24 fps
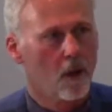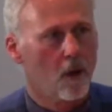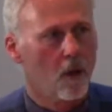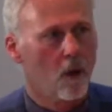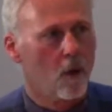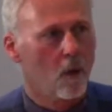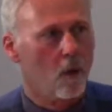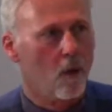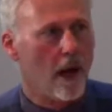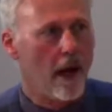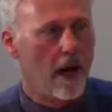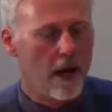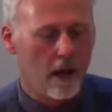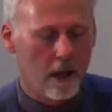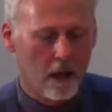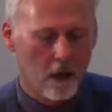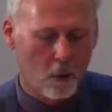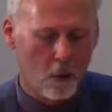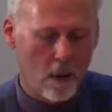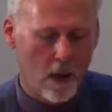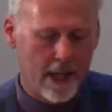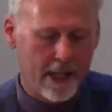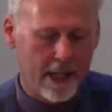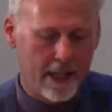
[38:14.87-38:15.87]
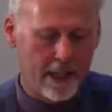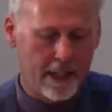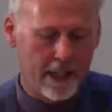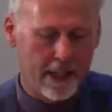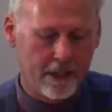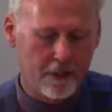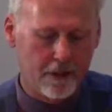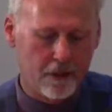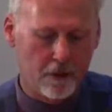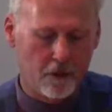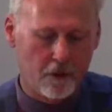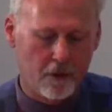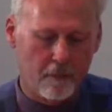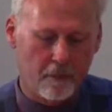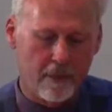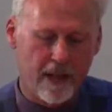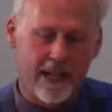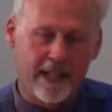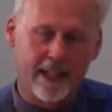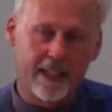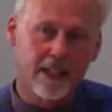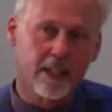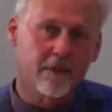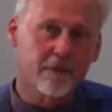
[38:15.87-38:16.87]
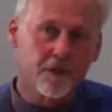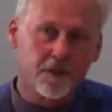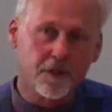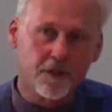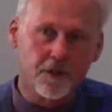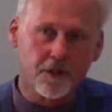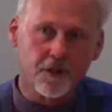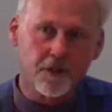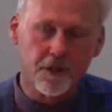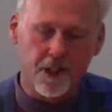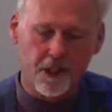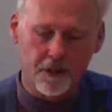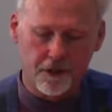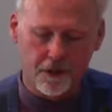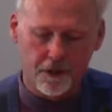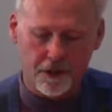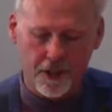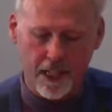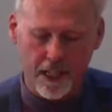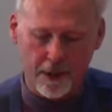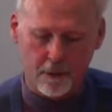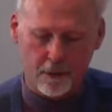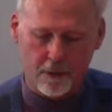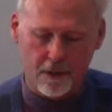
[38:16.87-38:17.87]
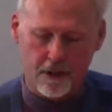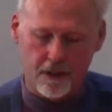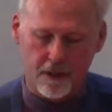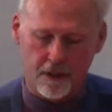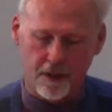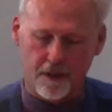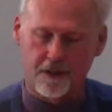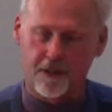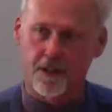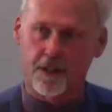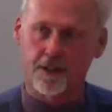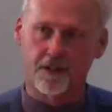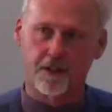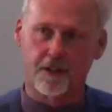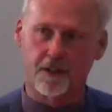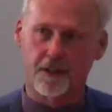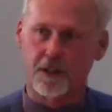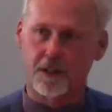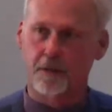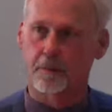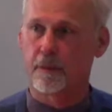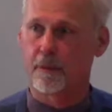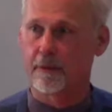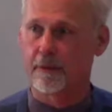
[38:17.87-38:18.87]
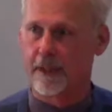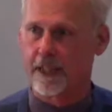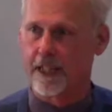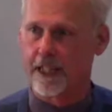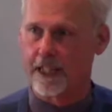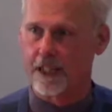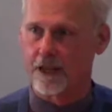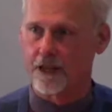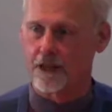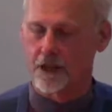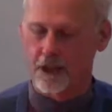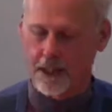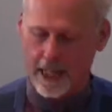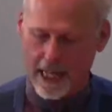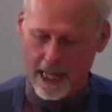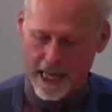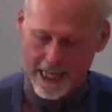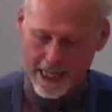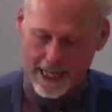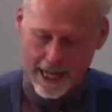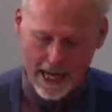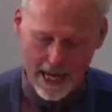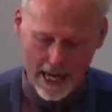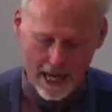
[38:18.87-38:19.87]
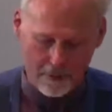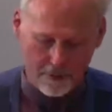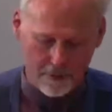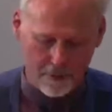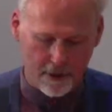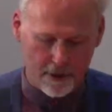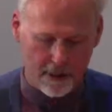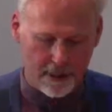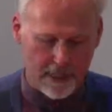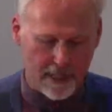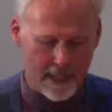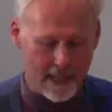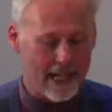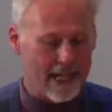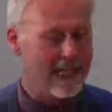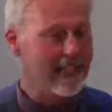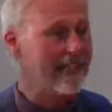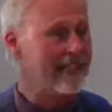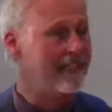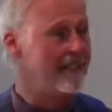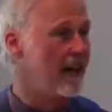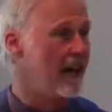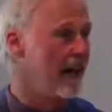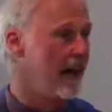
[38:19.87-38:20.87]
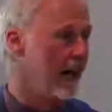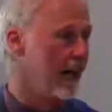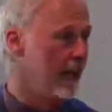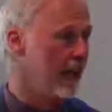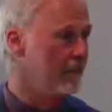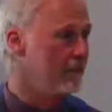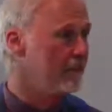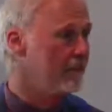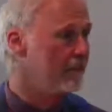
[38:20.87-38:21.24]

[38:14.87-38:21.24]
While awakening to the magnificence and sacredness of this experience can happen anytime,